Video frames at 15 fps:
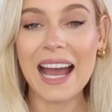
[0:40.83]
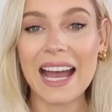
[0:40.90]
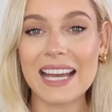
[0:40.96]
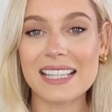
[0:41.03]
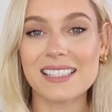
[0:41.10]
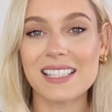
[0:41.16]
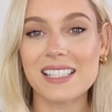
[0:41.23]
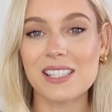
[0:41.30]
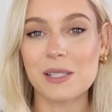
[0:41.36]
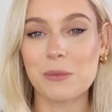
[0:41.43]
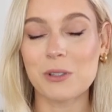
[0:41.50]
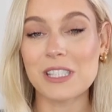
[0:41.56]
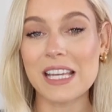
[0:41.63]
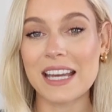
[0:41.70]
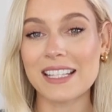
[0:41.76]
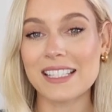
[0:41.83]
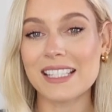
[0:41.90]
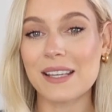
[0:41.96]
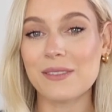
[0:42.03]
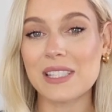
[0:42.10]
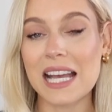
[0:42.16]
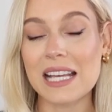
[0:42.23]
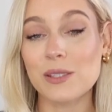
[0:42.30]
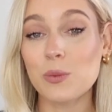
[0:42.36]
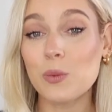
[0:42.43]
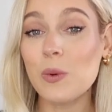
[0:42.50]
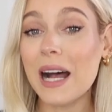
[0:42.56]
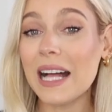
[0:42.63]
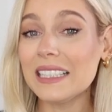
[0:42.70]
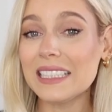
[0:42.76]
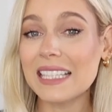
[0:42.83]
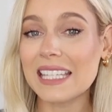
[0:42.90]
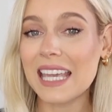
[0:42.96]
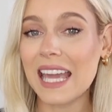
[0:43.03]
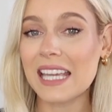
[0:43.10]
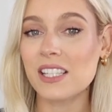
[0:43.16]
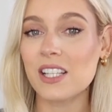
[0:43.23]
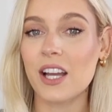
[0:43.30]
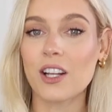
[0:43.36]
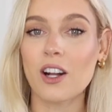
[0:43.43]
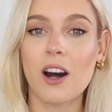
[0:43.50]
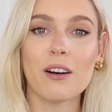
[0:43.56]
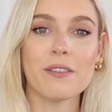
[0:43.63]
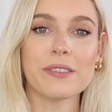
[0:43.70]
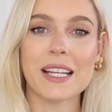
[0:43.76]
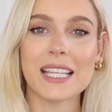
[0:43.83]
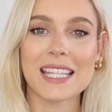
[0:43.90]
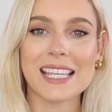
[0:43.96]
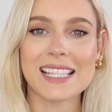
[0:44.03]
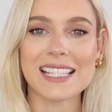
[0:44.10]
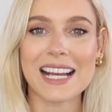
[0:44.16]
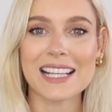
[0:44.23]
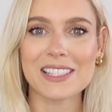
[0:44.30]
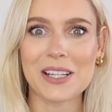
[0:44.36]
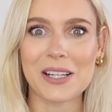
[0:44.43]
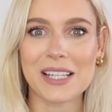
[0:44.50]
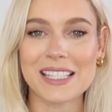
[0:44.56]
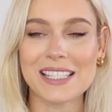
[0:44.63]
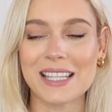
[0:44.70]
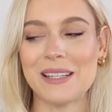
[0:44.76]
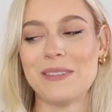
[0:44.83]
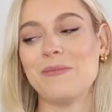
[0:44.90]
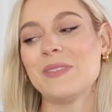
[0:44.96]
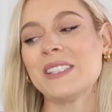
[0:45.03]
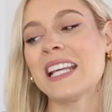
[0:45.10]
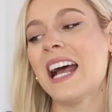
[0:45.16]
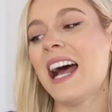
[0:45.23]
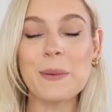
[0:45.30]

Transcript: and some alternatives as well in case I can't find the exact items.